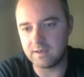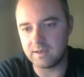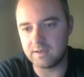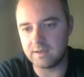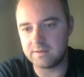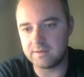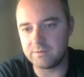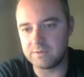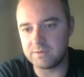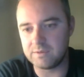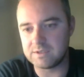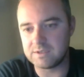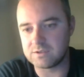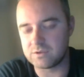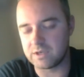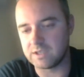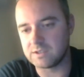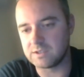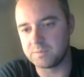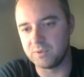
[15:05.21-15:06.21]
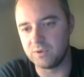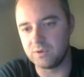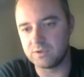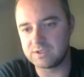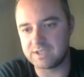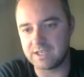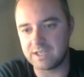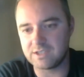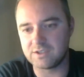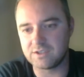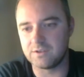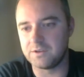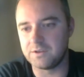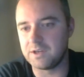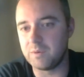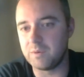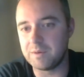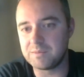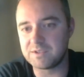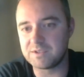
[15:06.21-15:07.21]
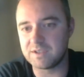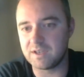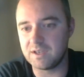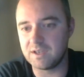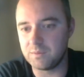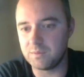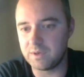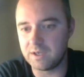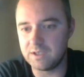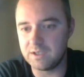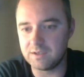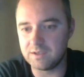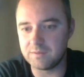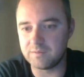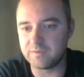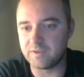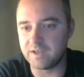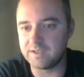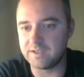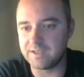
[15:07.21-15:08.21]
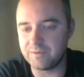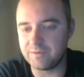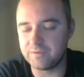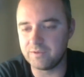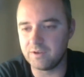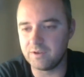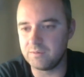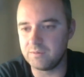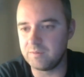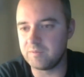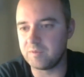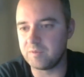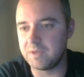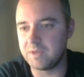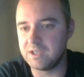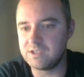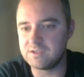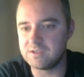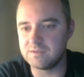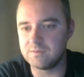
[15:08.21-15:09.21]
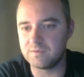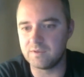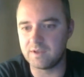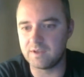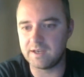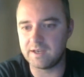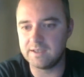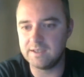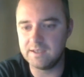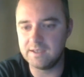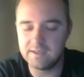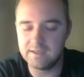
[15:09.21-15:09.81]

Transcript: uh, there is a transport section on our website where you can find out further information for that.